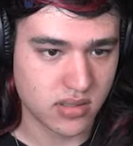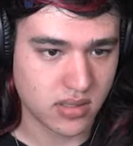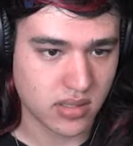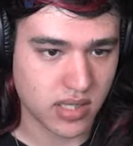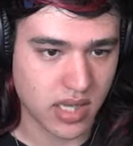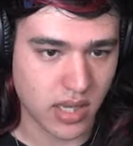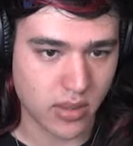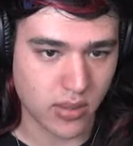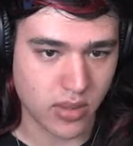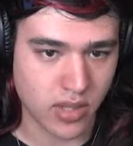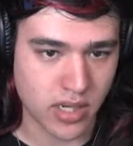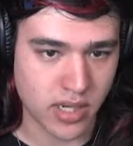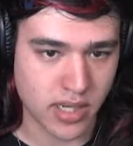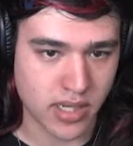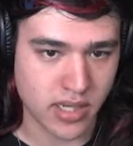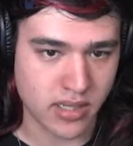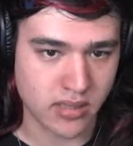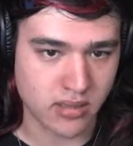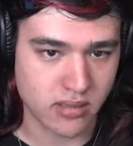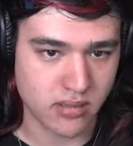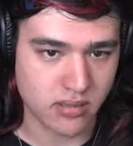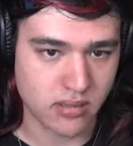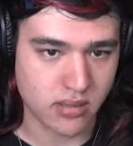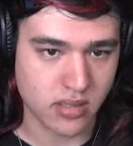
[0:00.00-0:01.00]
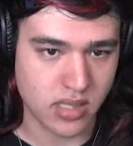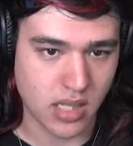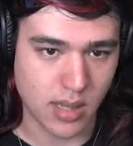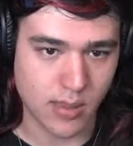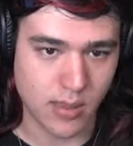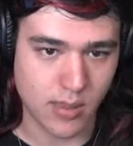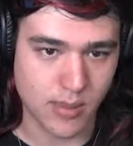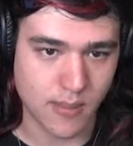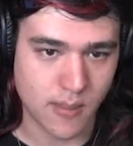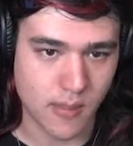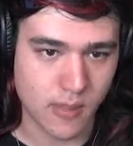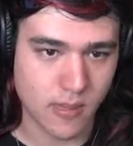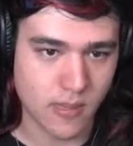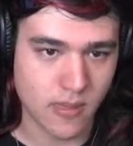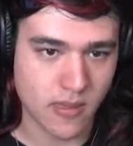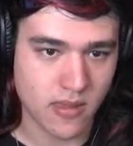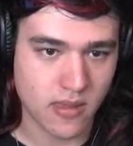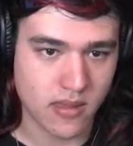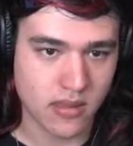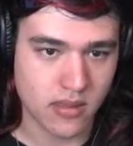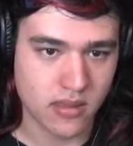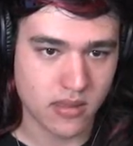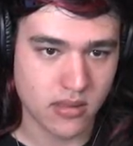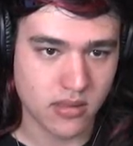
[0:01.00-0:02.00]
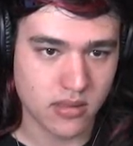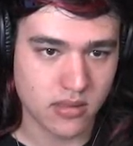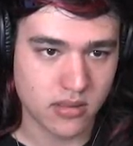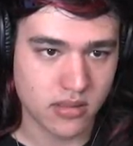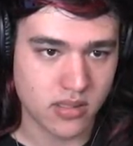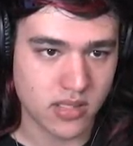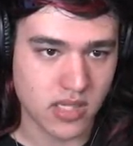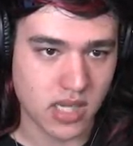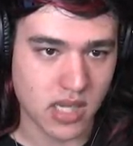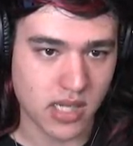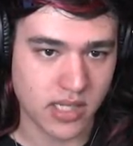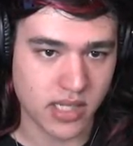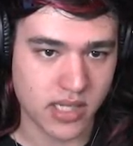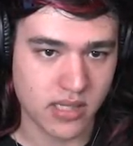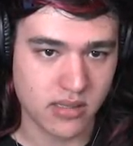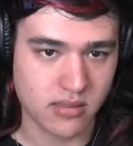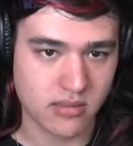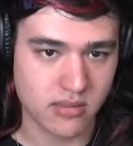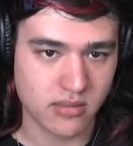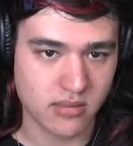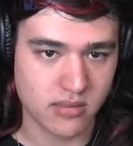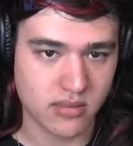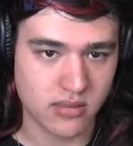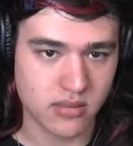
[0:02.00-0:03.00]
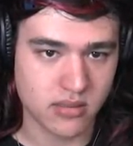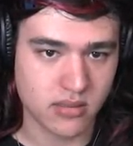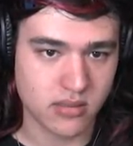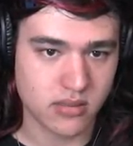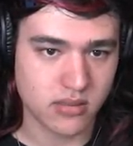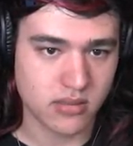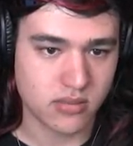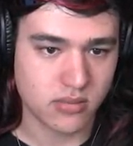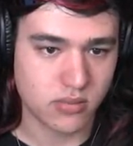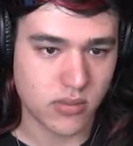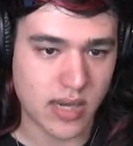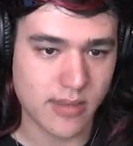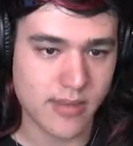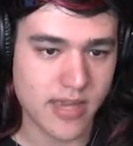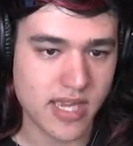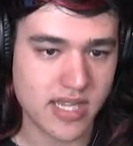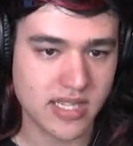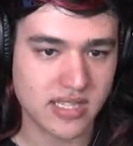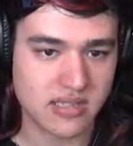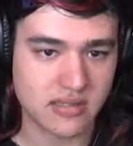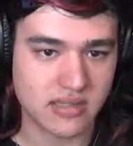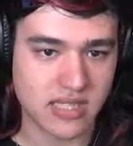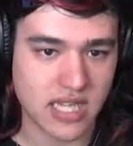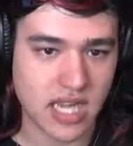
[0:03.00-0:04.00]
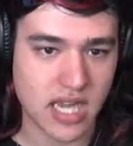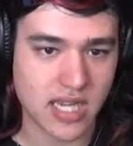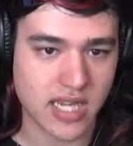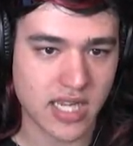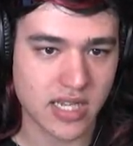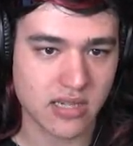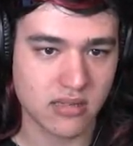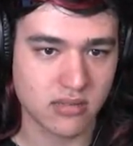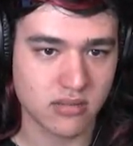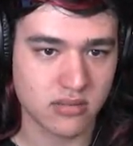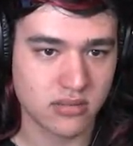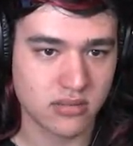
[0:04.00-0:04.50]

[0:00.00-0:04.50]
Okay, where are you? Come on. Target. Rayman, target.